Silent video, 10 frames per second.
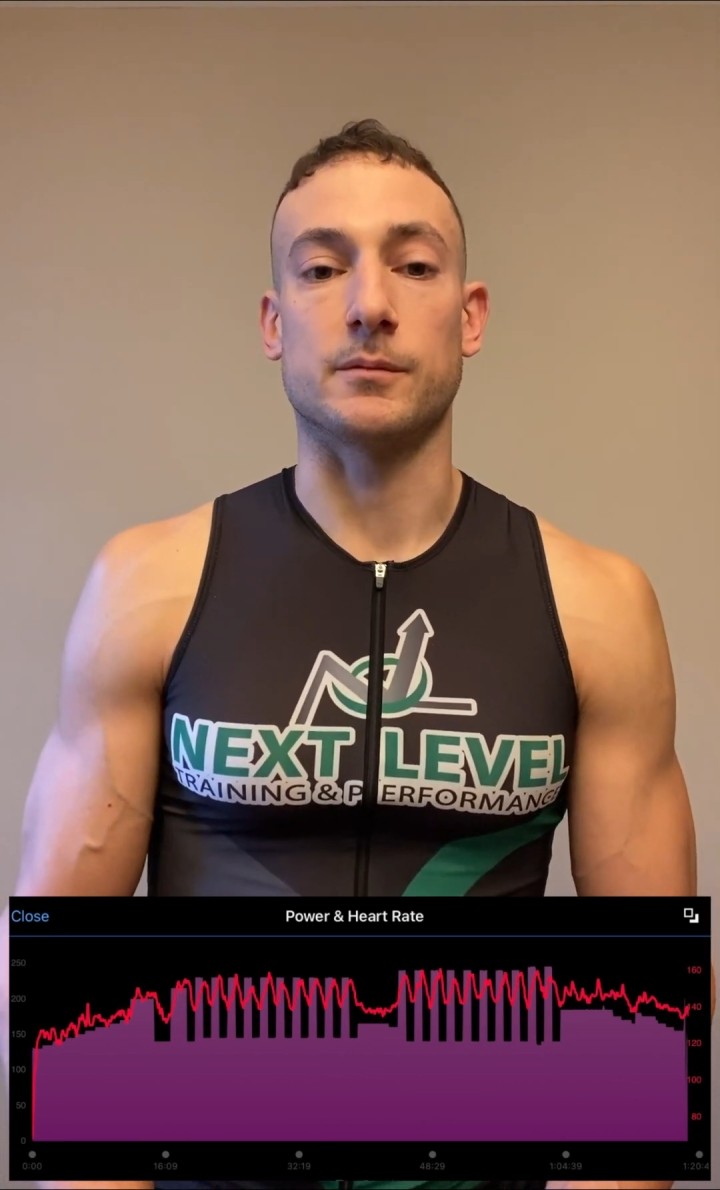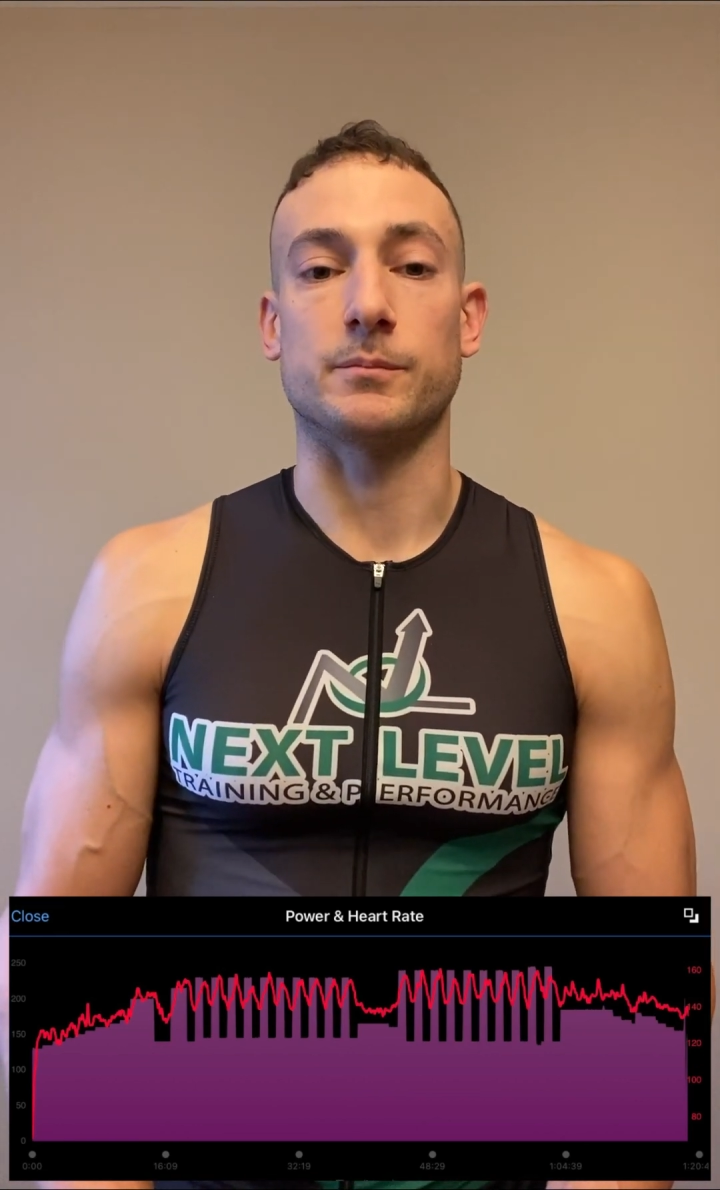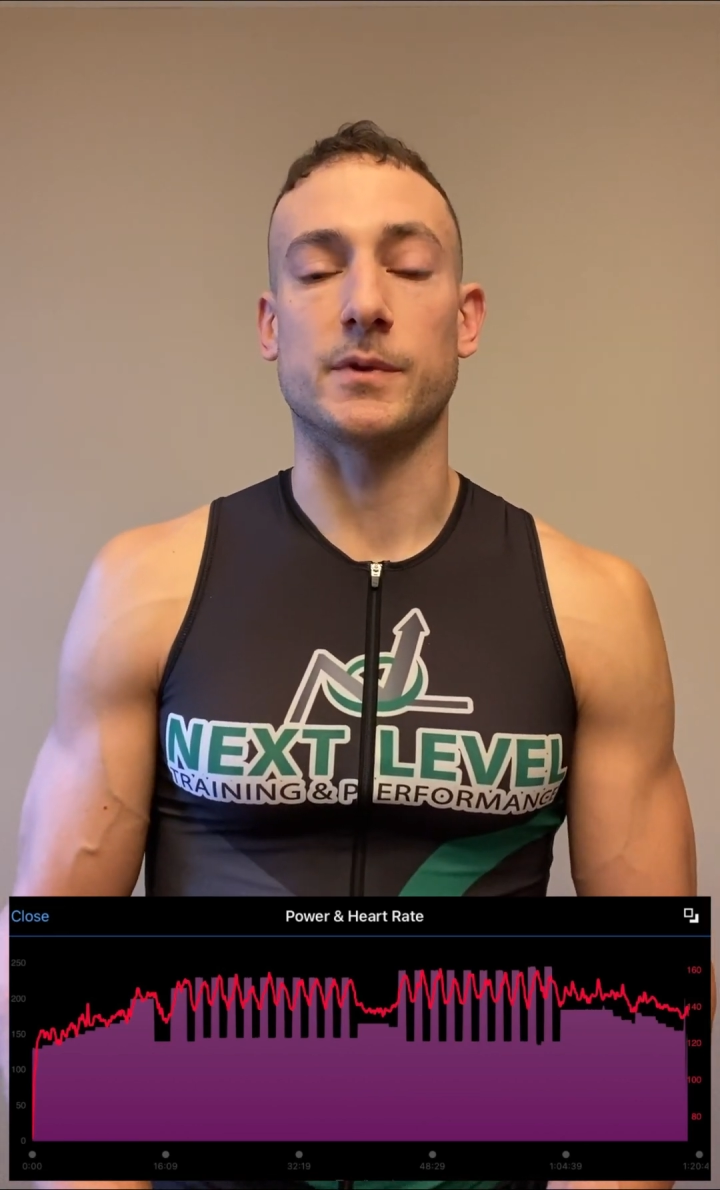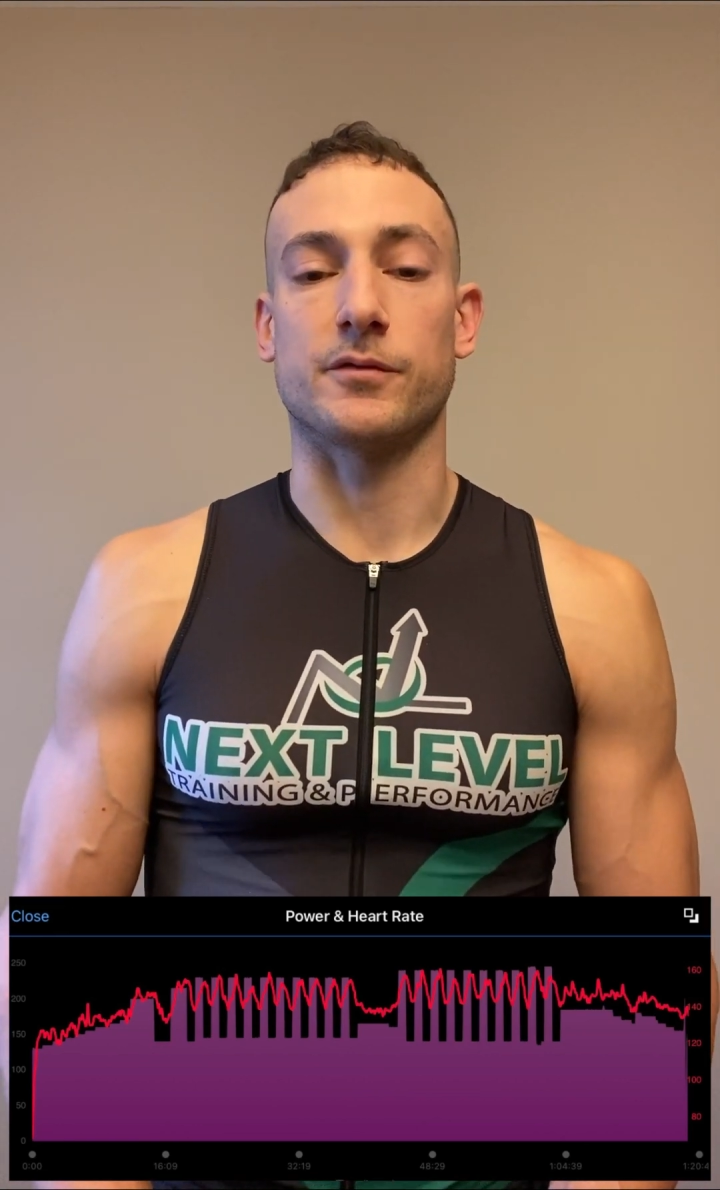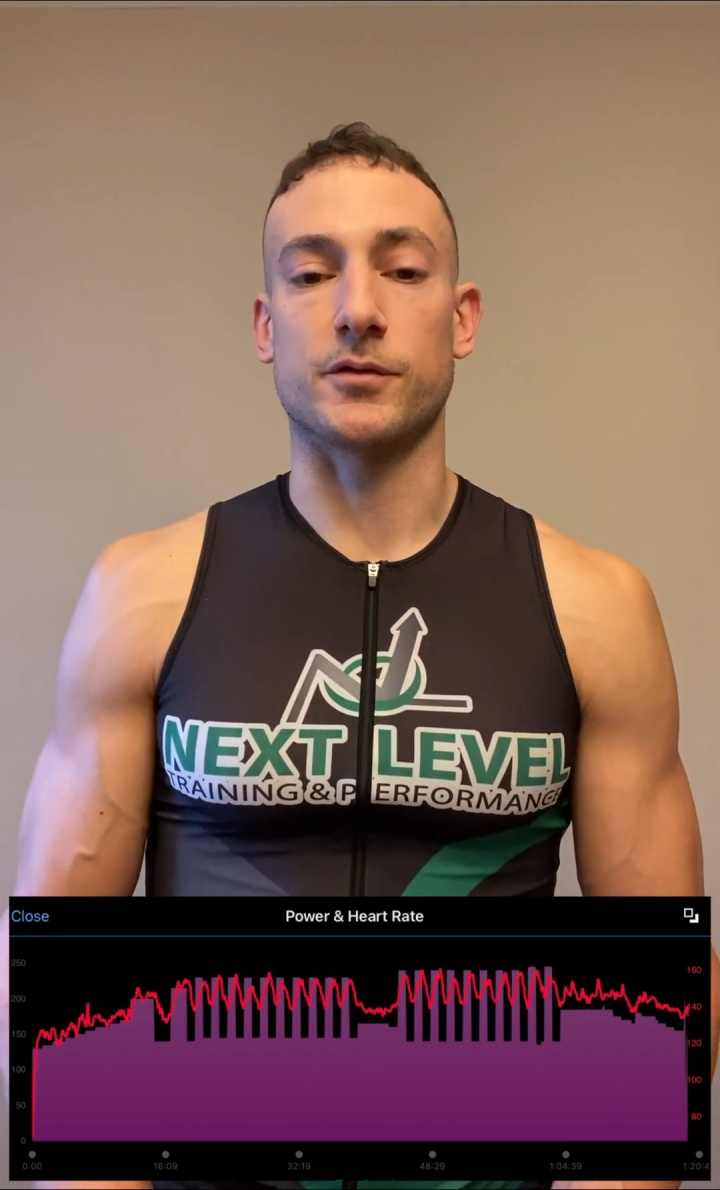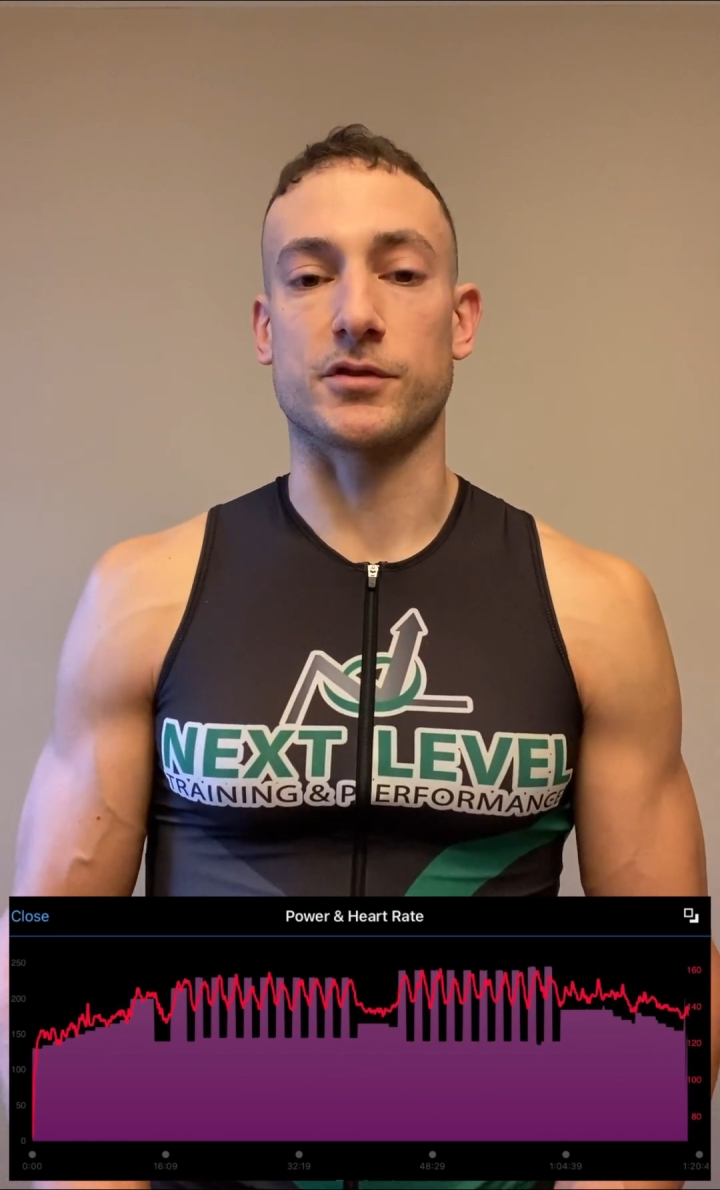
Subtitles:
If you're